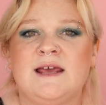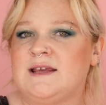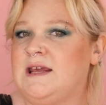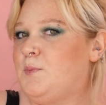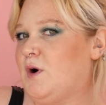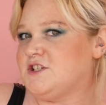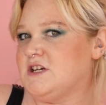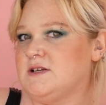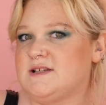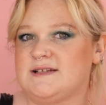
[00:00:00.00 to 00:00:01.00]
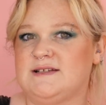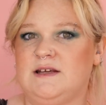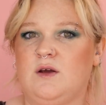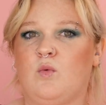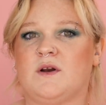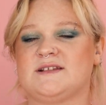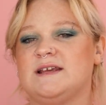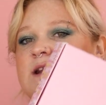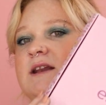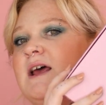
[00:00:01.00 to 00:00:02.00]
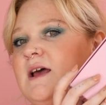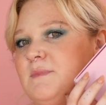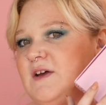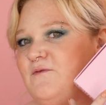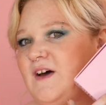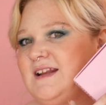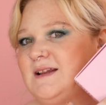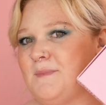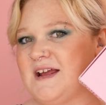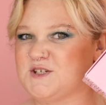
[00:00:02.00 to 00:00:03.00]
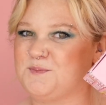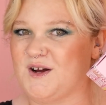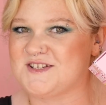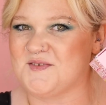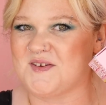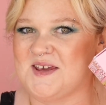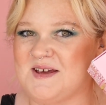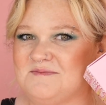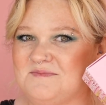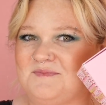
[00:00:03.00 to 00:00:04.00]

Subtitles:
Keep watching to see what is in my fun little magic box over here.